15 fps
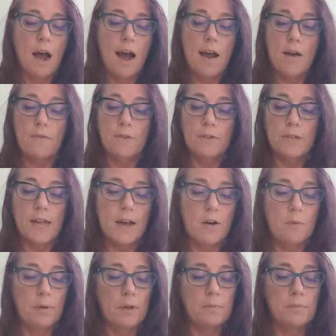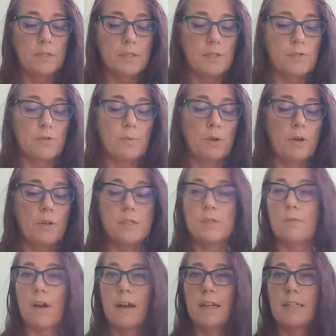I offered to help him distribute his
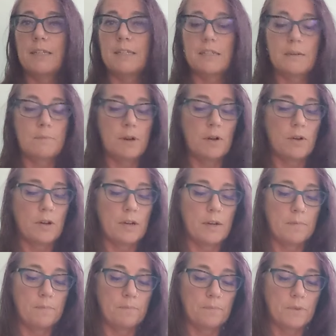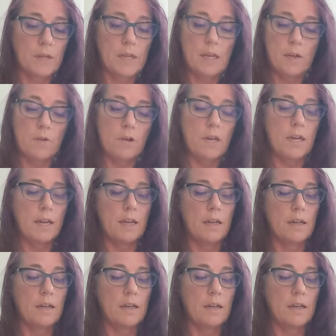writings in America. He agreed.